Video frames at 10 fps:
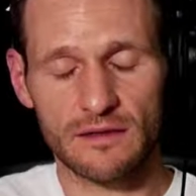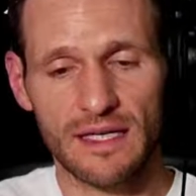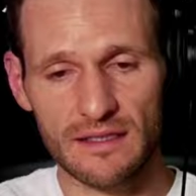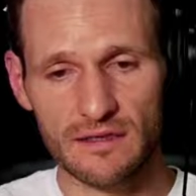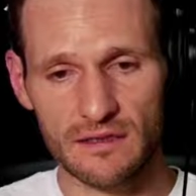
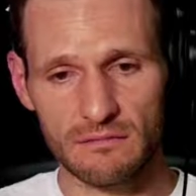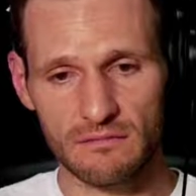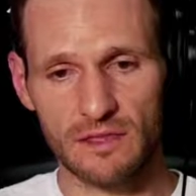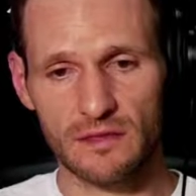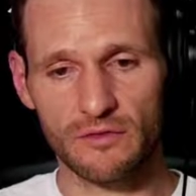Tests
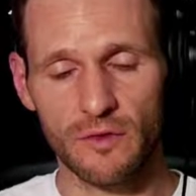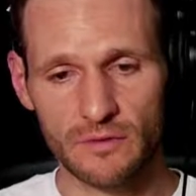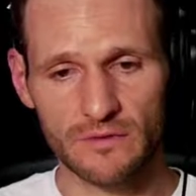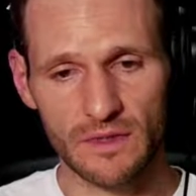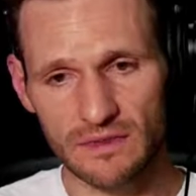in the form
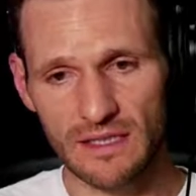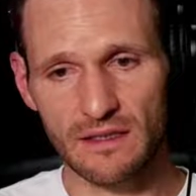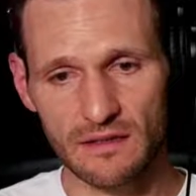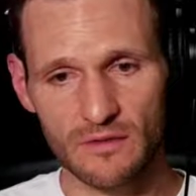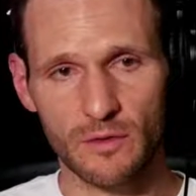of
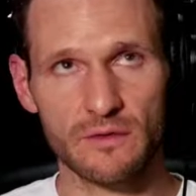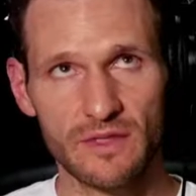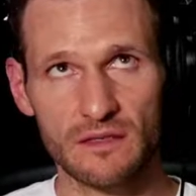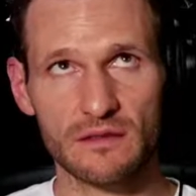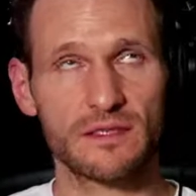deadlines in the form of
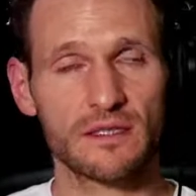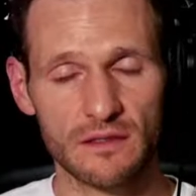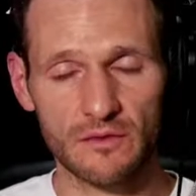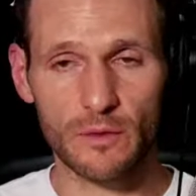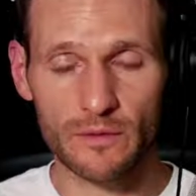tests, or
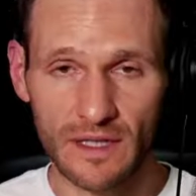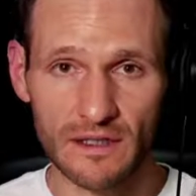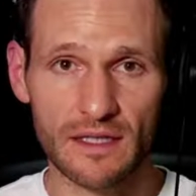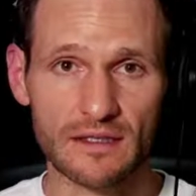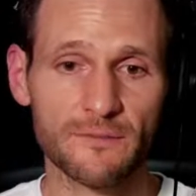tests in the form of
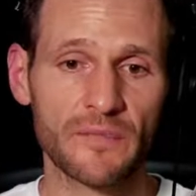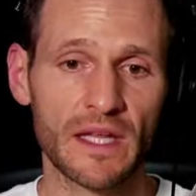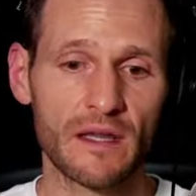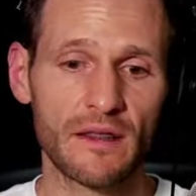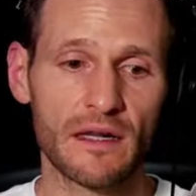deadlines
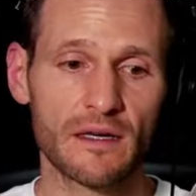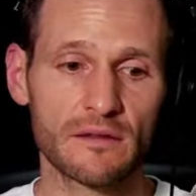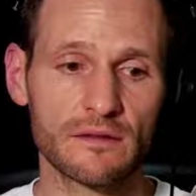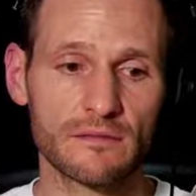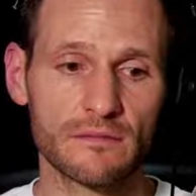that
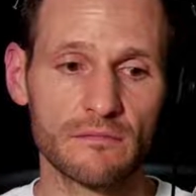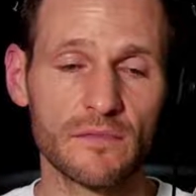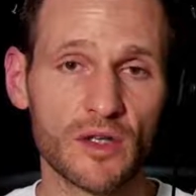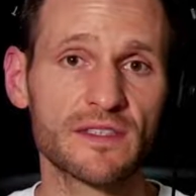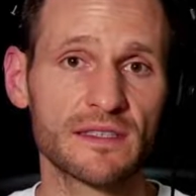are
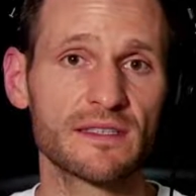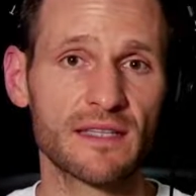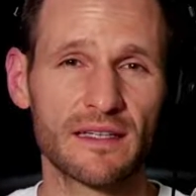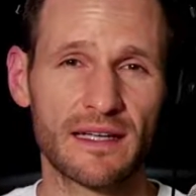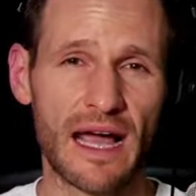mostly
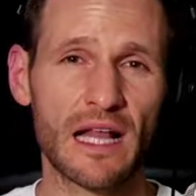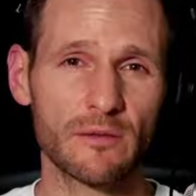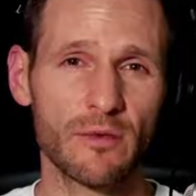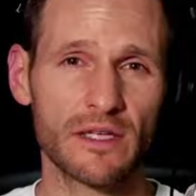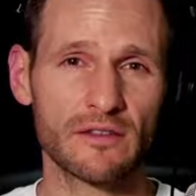designed to
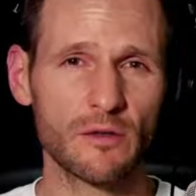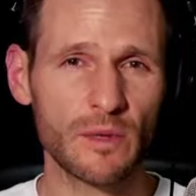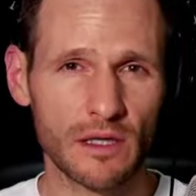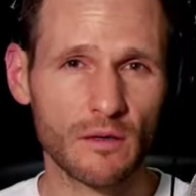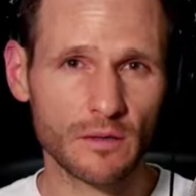calibrate. Do
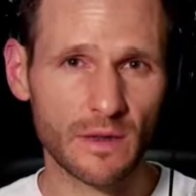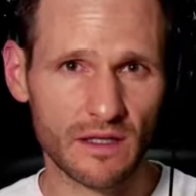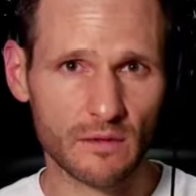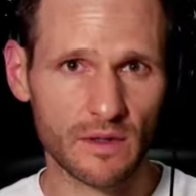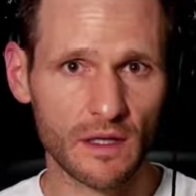we know what we
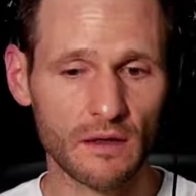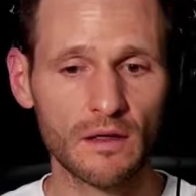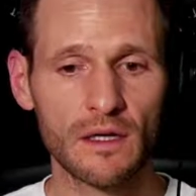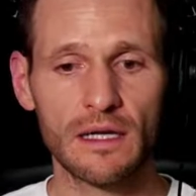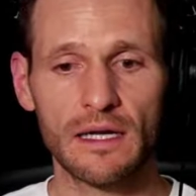think we
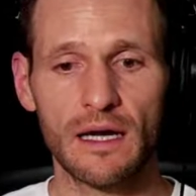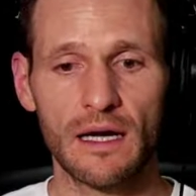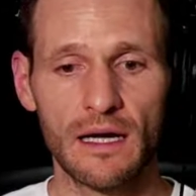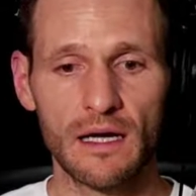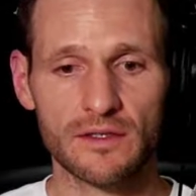know?
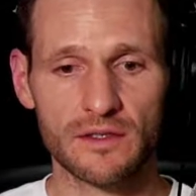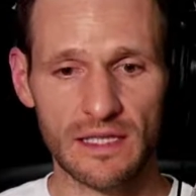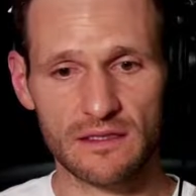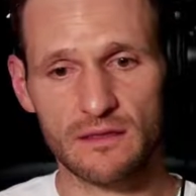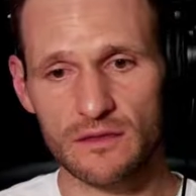So
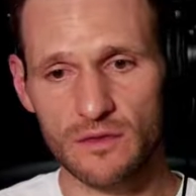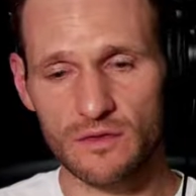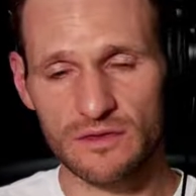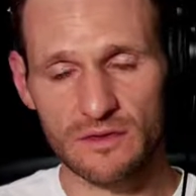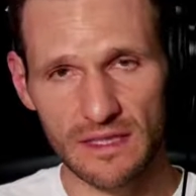that's
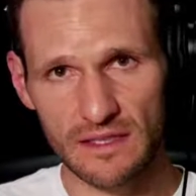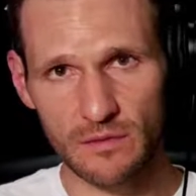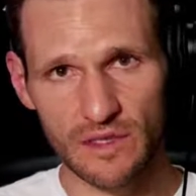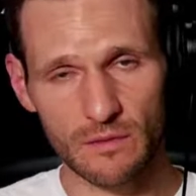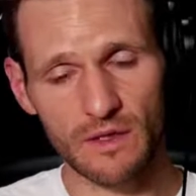
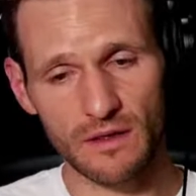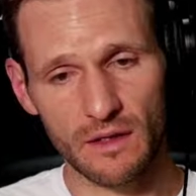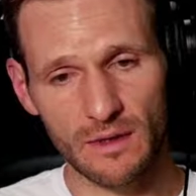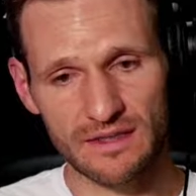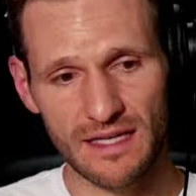how we're going to
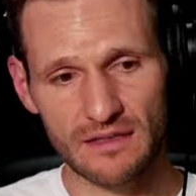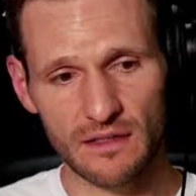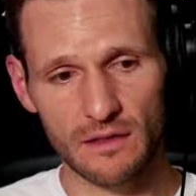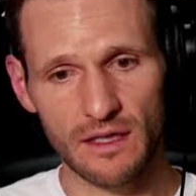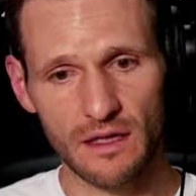think about
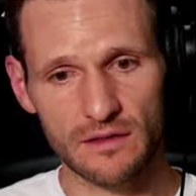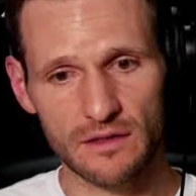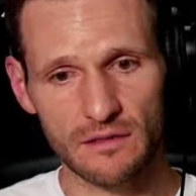testing our knowledge.